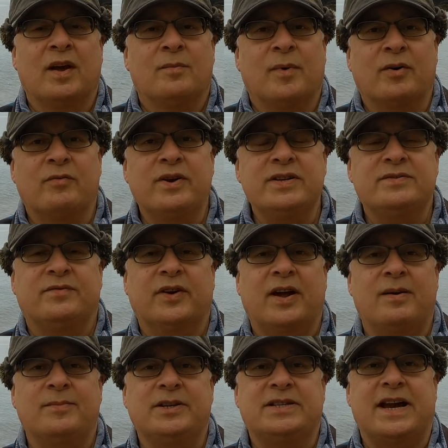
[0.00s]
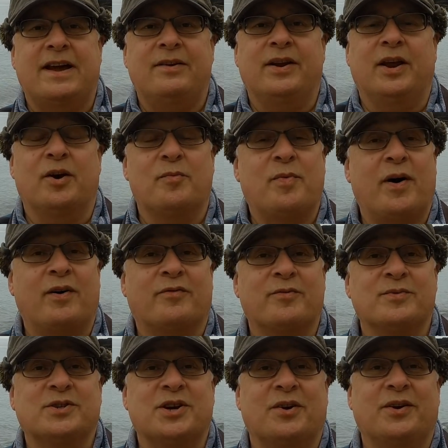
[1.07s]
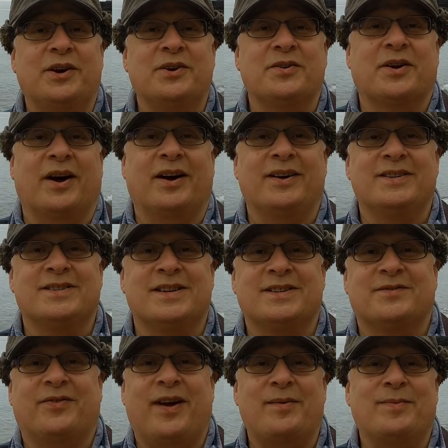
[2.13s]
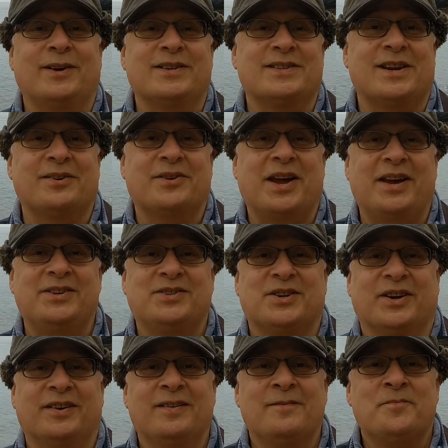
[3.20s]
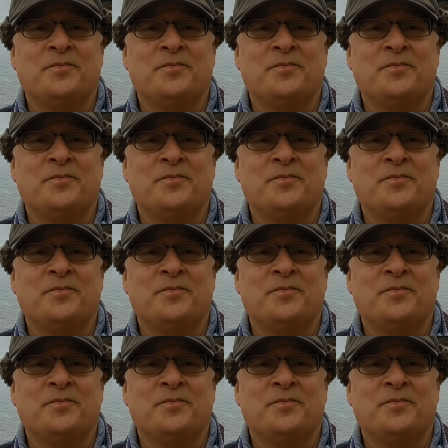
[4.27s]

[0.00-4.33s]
My reason for coming down here, apart from showing you guys this fabulous location,